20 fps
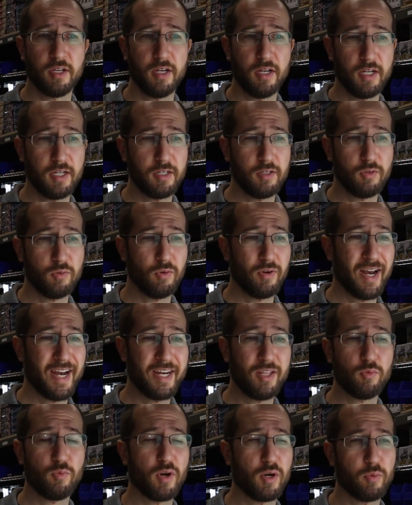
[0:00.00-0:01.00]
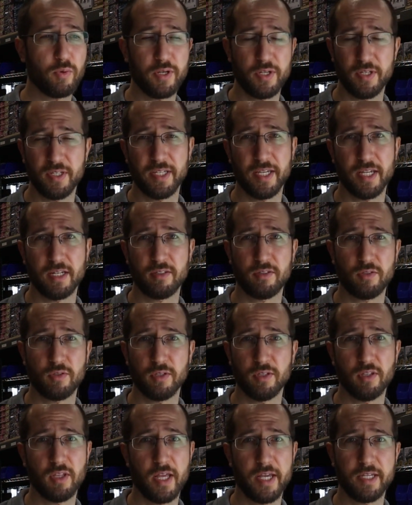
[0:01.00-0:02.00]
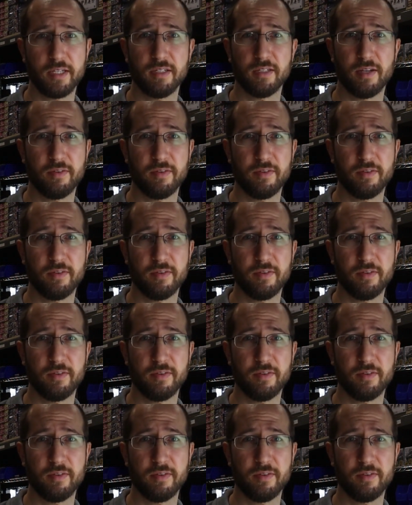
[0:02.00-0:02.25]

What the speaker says: or anywhere where you can get good light.